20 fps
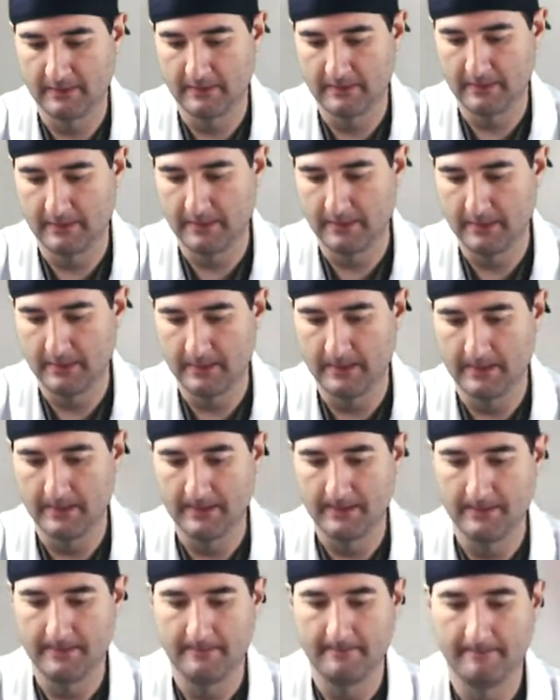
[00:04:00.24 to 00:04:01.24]

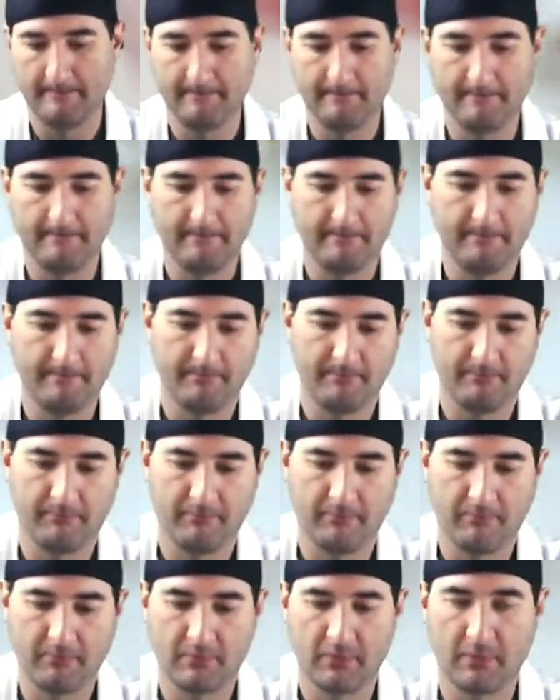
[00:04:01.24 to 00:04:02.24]

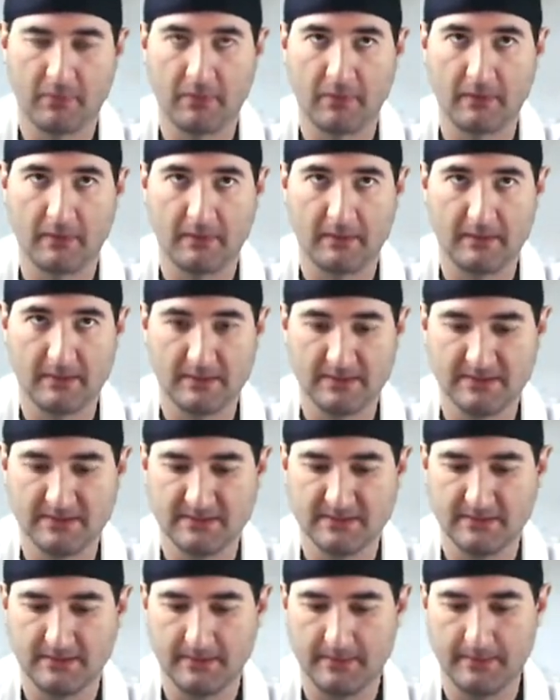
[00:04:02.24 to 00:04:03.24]

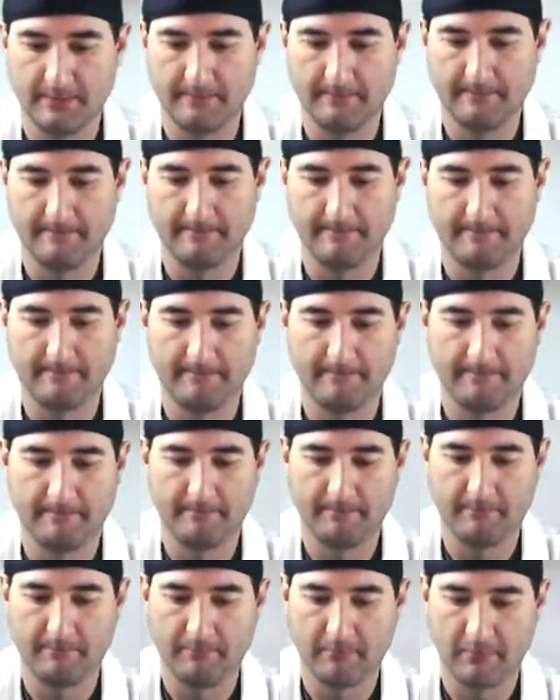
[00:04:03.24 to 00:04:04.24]

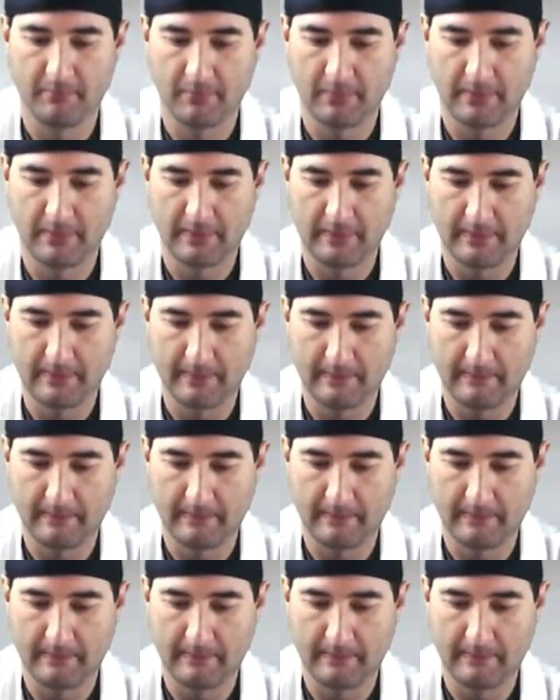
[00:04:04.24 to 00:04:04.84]
Nothing is said.